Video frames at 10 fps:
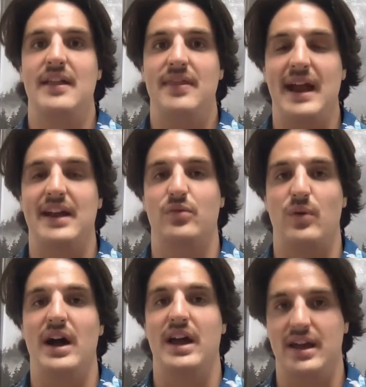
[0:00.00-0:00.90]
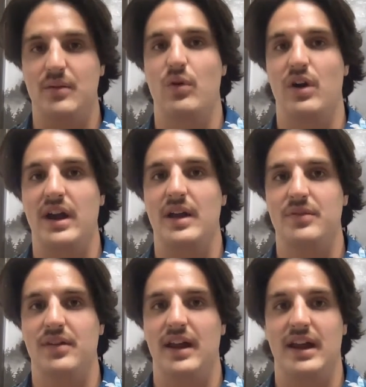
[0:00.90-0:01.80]
that is why I am where I am
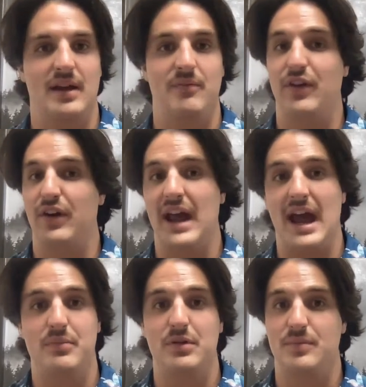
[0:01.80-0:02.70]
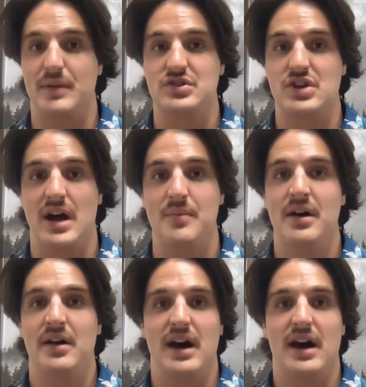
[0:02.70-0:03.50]
today. And I'm very happy with my job.